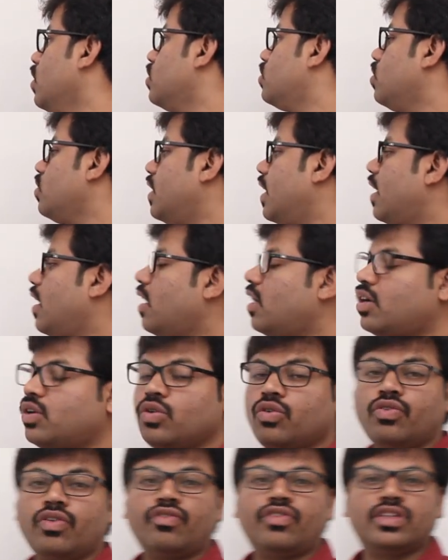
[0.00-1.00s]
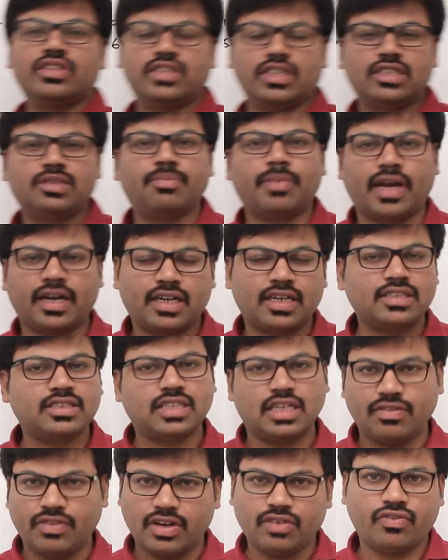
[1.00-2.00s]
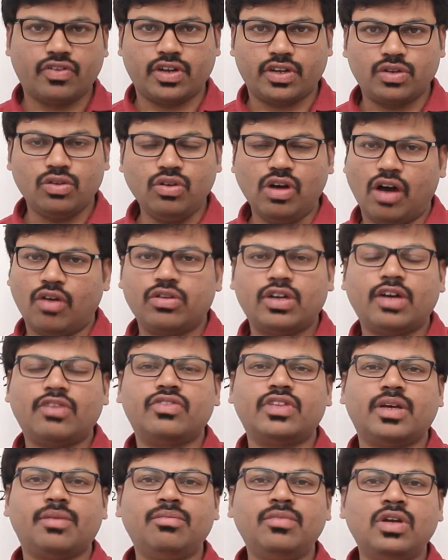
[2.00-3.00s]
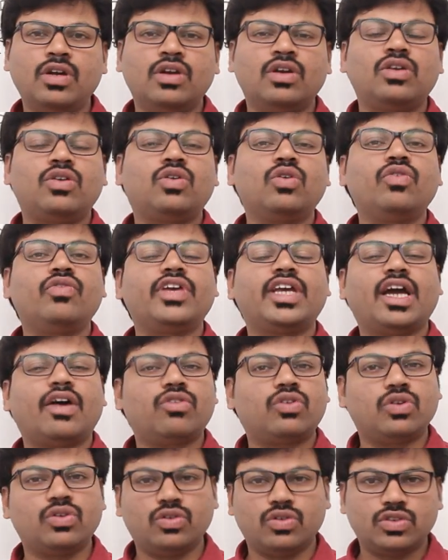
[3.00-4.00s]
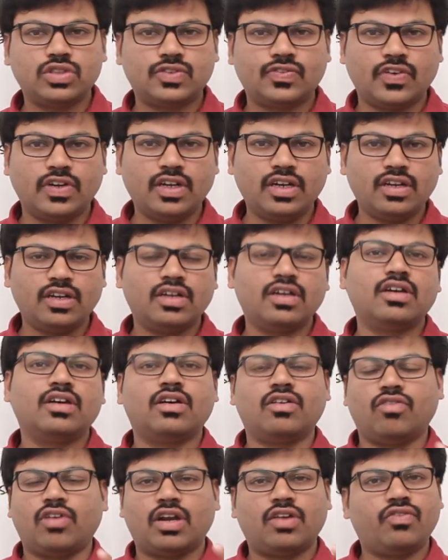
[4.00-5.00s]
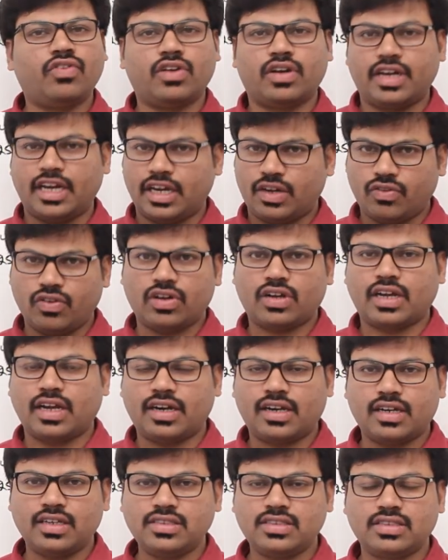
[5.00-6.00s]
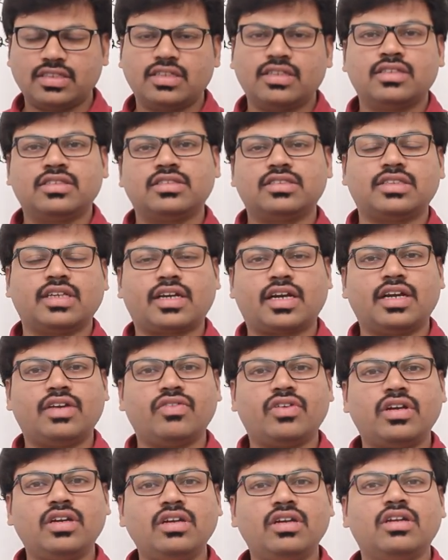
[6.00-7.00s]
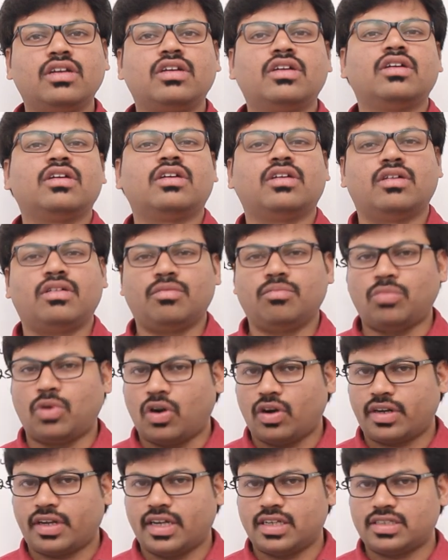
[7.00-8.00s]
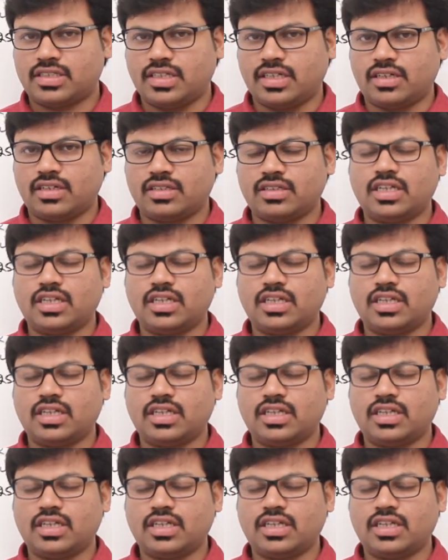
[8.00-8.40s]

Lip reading: So there are 256 patterns given for you. Out of them, 2 we have to use for, one for network address, second one broadcasting.